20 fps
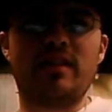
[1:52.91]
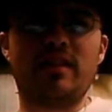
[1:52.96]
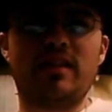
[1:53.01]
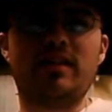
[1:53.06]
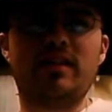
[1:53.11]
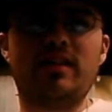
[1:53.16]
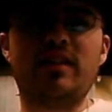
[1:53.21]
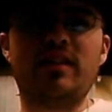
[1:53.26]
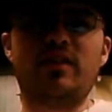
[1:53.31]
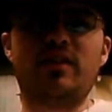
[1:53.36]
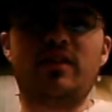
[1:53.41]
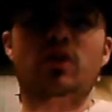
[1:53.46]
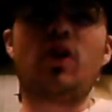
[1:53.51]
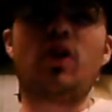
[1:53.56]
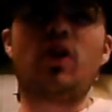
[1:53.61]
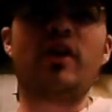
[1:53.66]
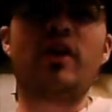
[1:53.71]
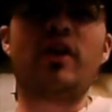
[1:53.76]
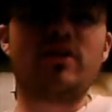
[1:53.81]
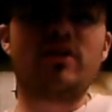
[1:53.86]
the the
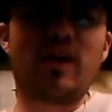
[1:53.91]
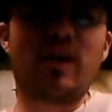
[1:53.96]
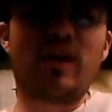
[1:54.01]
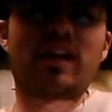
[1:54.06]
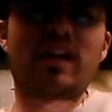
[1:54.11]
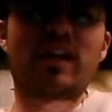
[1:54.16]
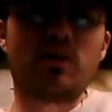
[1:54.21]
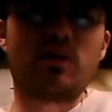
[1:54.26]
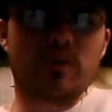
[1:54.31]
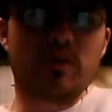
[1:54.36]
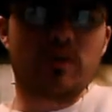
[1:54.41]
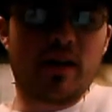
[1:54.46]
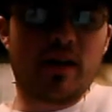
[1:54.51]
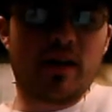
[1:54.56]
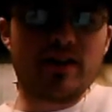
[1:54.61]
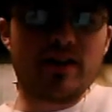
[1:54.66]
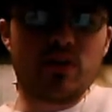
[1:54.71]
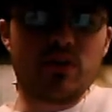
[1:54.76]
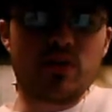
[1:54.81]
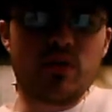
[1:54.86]
girl that Dracula was married
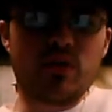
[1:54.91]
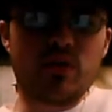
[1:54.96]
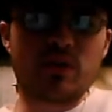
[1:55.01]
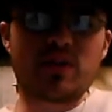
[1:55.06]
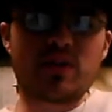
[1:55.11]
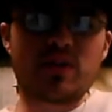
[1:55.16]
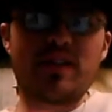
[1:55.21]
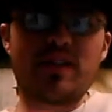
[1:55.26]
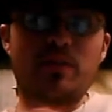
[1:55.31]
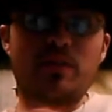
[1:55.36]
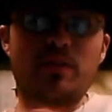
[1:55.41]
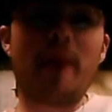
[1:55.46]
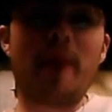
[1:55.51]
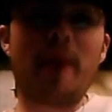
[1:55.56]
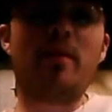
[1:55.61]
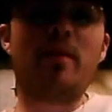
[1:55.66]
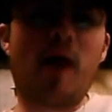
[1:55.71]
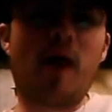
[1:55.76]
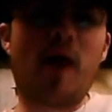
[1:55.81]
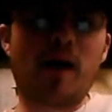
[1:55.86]
to, you know what I'm saying, his baby
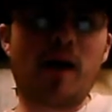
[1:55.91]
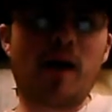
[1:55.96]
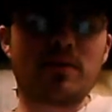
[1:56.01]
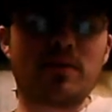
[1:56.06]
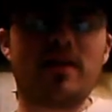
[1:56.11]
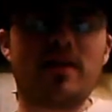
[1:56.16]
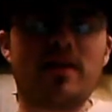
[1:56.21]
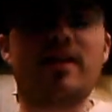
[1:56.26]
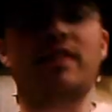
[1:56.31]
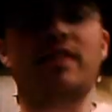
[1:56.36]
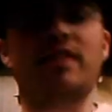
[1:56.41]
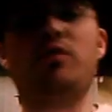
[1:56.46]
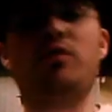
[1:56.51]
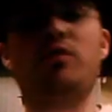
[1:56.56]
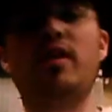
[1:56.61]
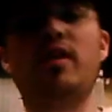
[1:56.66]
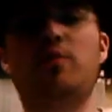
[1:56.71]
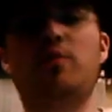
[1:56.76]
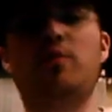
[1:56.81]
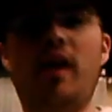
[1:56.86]
mom, is
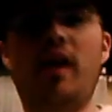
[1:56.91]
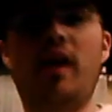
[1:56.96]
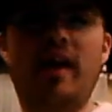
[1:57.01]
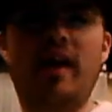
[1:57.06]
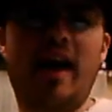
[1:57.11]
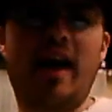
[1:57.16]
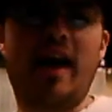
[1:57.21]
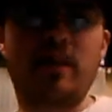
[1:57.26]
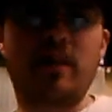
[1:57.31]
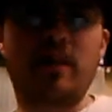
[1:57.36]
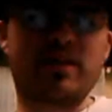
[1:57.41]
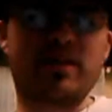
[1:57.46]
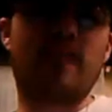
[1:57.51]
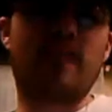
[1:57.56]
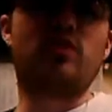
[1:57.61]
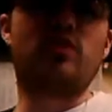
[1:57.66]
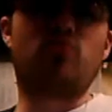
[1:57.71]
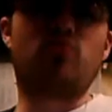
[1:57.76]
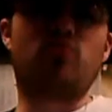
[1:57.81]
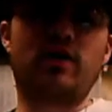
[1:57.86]
voiced by Adam
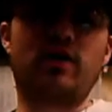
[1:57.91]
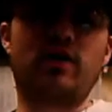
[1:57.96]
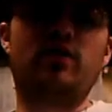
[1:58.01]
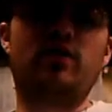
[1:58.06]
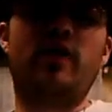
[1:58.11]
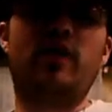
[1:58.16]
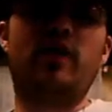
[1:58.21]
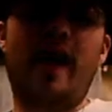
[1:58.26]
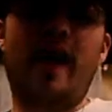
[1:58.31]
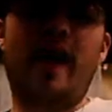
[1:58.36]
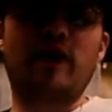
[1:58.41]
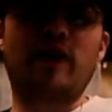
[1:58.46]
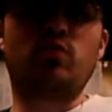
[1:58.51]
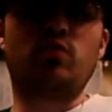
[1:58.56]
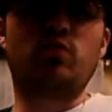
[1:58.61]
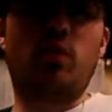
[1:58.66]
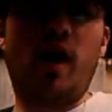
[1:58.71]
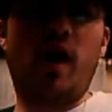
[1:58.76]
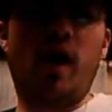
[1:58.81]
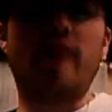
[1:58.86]
Sandler's real
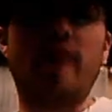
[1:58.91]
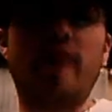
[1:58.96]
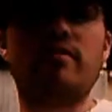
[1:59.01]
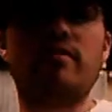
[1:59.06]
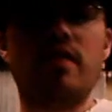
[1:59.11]
actual wife